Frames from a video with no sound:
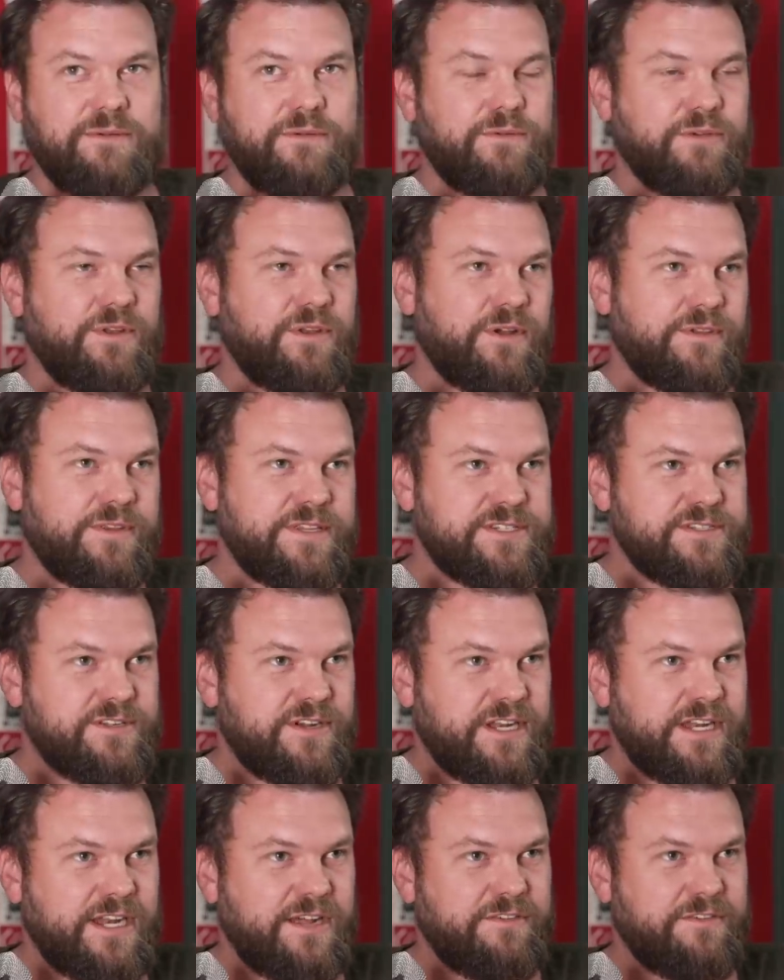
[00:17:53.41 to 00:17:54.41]
well, you know, this is
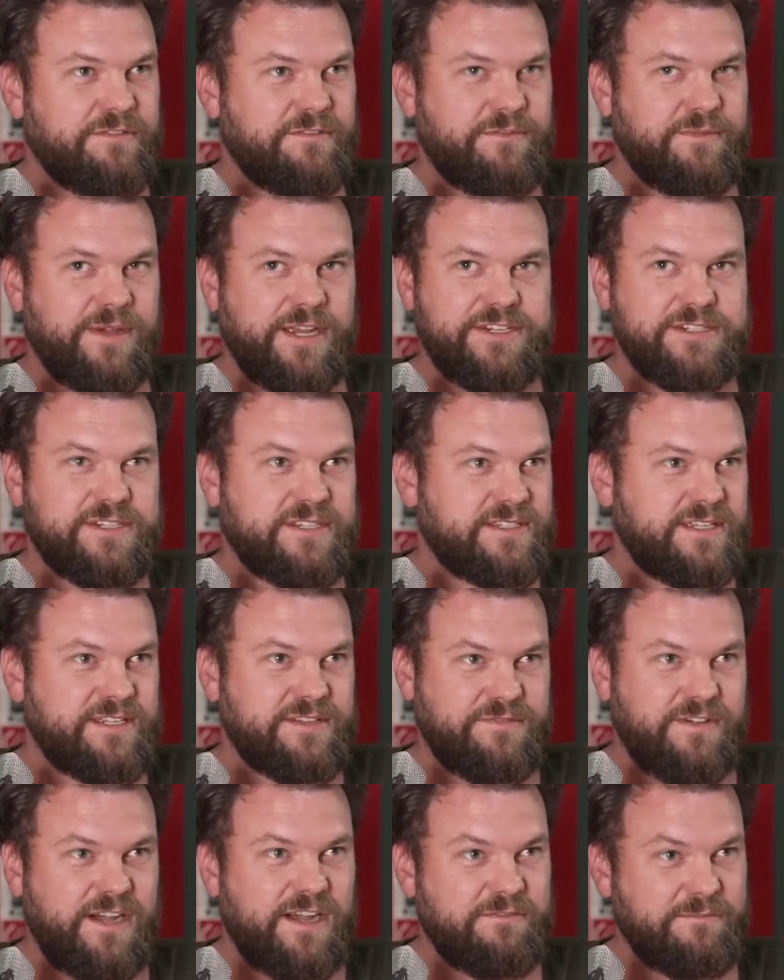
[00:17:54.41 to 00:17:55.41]
not enough information. I was like,
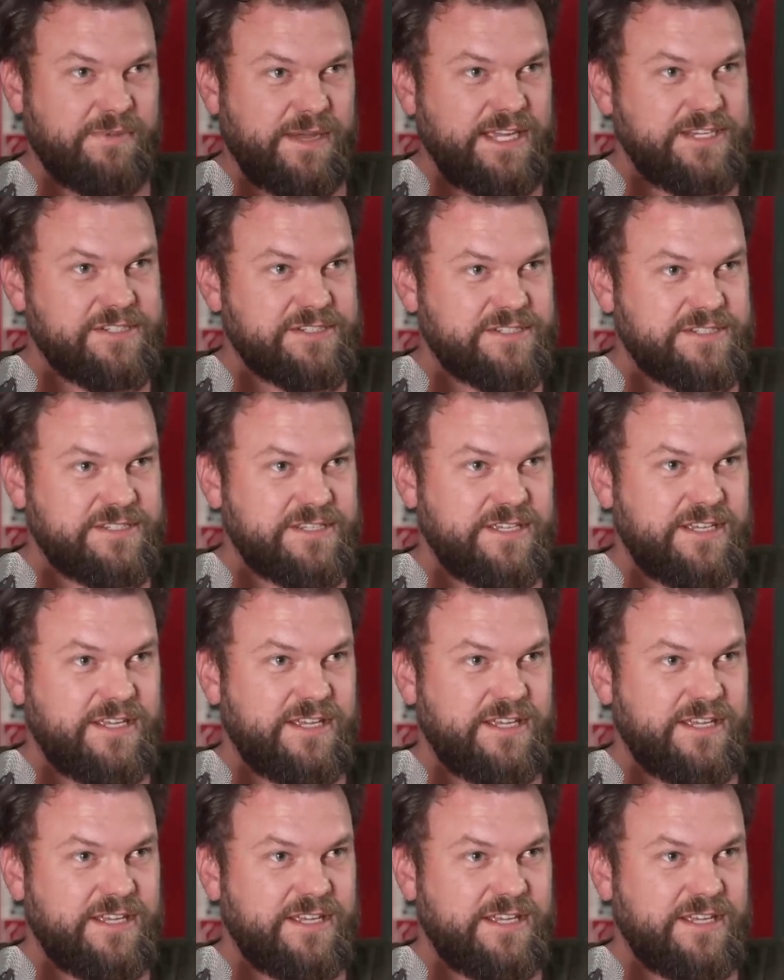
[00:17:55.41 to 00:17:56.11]
5 pages.